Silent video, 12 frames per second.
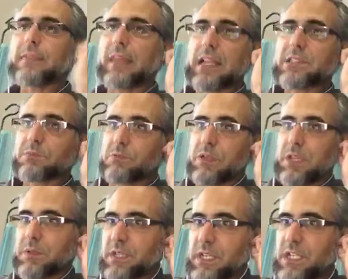that's really
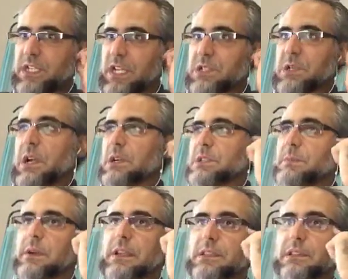what's going to change their hearts
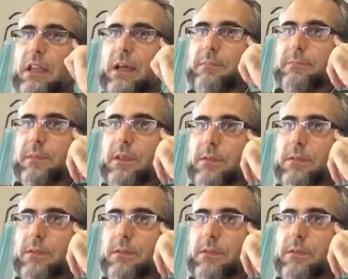about Islam.